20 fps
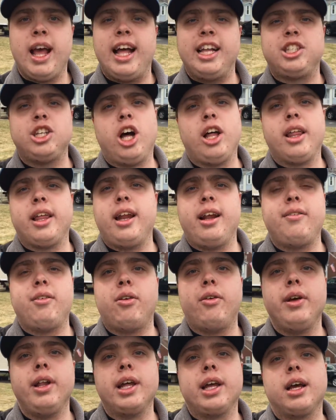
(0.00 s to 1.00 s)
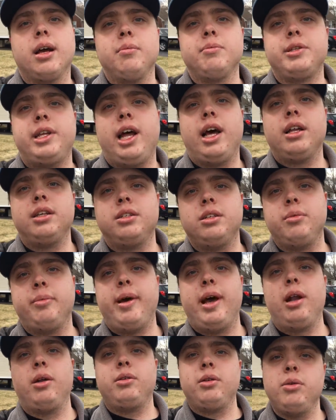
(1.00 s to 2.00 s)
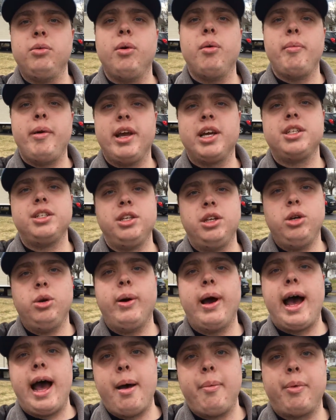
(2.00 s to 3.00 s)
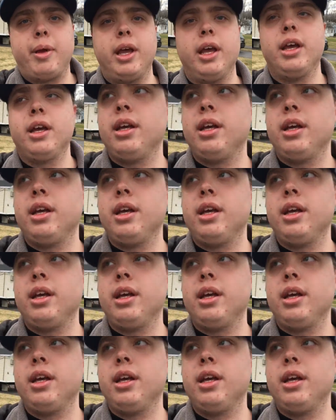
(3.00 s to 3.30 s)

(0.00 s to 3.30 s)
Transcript: That's all it ever really comes down to, man. Do what makes you happy.